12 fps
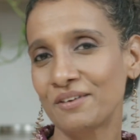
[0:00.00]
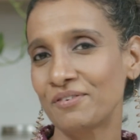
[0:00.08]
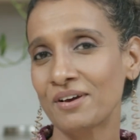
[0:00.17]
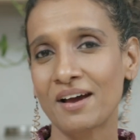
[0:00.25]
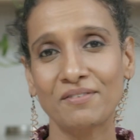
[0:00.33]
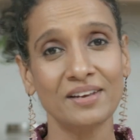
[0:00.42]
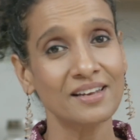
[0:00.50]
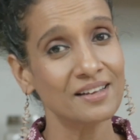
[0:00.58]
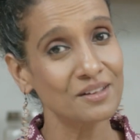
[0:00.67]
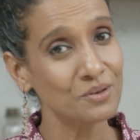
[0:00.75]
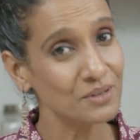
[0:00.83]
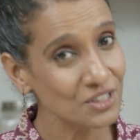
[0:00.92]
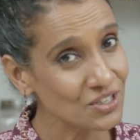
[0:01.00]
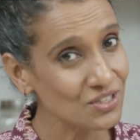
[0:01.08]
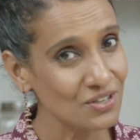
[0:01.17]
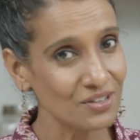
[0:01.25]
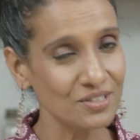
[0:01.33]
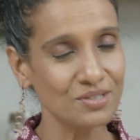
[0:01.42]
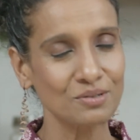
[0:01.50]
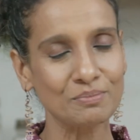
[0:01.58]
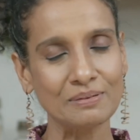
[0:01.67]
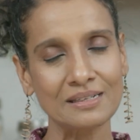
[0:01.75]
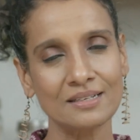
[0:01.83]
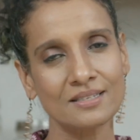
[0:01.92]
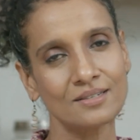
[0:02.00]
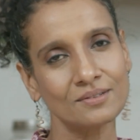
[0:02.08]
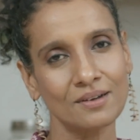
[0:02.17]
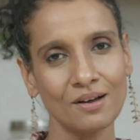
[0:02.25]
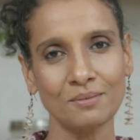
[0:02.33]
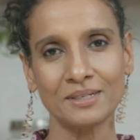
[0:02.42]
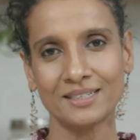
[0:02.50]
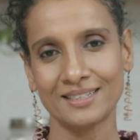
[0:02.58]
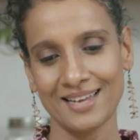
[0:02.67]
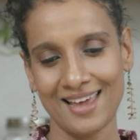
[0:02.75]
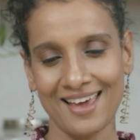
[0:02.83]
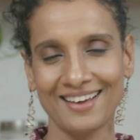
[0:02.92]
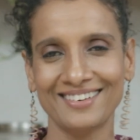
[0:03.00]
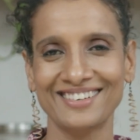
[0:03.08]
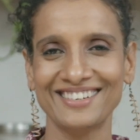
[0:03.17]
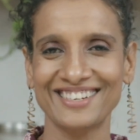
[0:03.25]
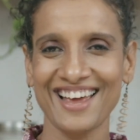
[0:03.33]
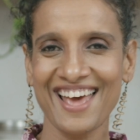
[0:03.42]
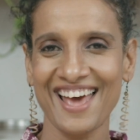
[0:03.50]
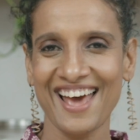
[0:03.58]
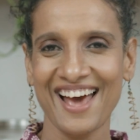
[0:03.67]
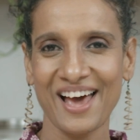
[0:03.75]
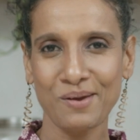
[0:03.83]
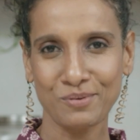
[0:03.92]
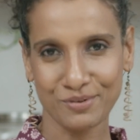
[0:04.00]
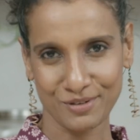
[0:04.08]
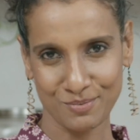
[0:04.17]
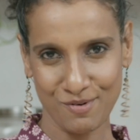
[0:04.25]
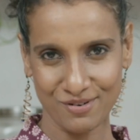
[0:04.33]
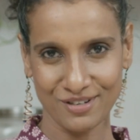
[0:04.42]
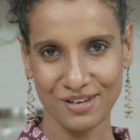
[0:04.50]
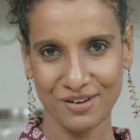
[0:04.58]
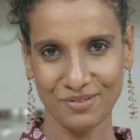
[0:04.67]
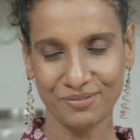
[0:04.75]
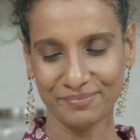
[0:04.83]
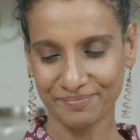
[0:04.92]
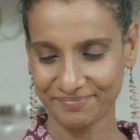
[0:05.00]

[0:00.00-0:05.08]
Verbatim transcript: if you have any other questions also please do comment and I will respond to you.